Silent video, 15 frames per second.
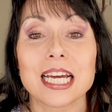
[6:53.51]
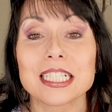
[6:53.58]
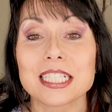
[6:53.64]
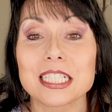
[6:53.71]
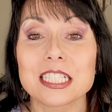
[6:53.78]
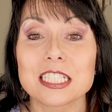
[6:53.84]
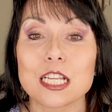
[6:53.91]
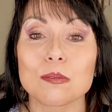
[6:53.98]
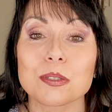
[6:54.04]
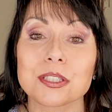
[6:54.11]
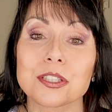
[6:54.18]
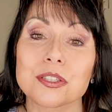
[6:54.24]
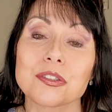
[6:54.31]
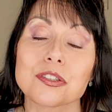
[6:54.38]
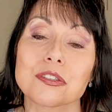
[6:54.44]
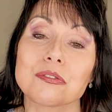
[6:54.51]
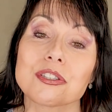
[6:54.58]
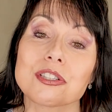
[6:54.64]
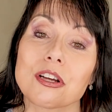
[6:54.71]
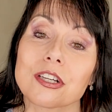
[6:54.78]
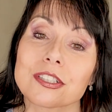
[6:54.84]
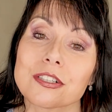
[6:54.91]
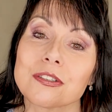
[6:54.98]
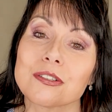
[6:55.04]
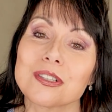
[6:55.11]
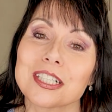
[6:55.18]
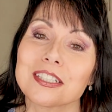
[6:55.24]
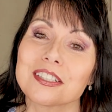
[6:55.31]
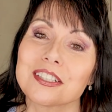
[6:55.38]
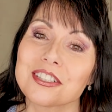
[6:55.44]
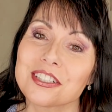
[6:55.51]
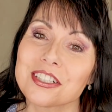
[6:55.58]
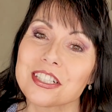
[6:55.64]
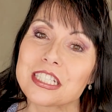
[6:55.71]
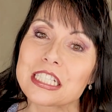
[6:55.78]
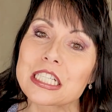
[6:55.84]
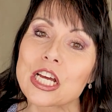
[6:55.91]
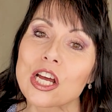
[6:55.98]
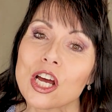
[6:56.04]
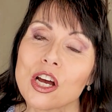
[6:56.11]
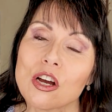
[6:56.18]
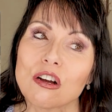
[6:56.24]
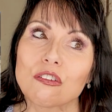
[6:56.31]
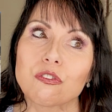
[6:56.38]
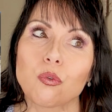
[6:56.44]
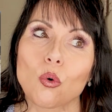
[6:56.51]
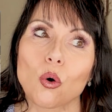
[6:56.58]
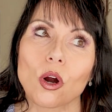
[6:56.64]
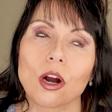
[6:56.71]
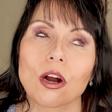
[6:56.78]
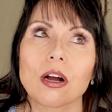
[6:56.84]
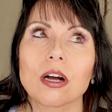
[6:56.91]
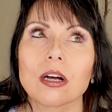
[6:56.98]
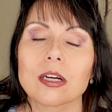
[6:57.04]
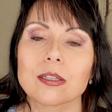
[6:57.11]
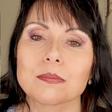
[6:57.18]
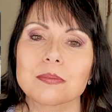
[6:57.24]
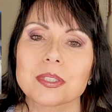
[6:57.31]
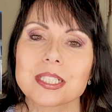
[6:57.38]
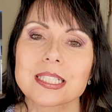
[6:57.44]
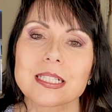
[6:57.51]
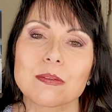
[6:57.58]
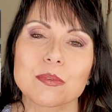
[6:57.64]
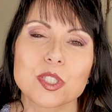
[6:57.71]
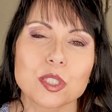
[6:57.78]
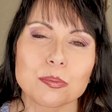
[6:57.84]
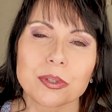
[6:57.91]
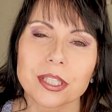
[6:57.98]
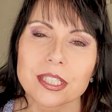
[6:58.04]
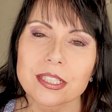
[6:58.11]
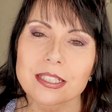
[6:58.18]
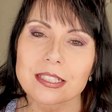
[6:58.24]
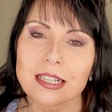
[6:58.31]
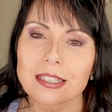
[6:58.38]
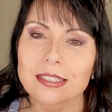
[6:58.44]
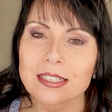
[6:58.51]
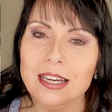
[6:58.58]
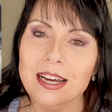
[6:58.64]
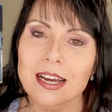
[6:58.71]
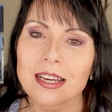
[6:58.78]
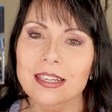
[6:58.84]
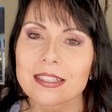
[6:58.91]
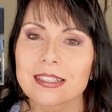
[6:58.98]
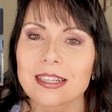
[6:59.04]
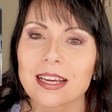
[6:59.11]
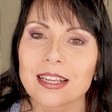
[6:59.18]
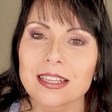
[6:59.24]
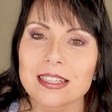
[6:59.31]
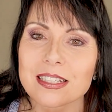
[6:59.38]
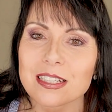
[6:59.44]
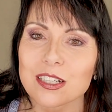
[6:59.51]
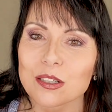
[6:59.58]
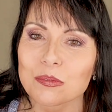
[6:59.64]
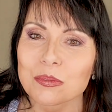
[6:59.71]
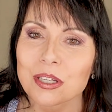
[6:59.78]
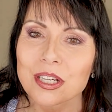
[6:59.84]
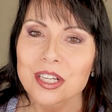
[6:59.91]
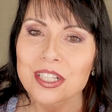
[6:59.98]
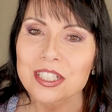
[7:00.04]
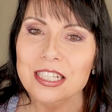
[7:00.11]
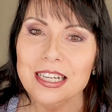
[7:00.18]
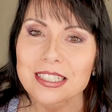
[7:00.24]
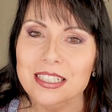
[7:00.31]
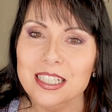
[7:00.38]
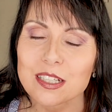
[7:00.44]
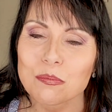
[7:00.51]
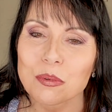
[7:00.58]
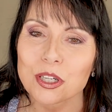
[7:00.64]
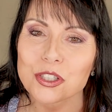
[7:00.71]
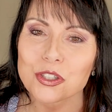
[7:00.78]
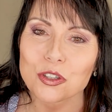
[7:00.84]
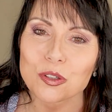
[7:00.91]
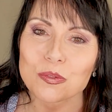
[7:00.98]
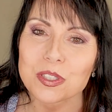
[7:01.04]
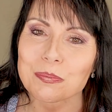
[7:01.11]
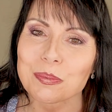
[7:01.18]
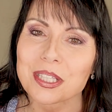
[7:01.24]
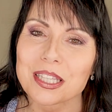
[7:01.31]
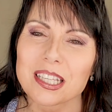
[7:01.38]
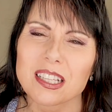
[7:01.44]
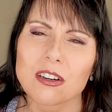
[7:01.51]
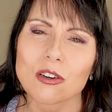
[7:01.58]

I did substitute the risotto and the cheese for um, some spring succotash and some sauteed mushrooms, but the,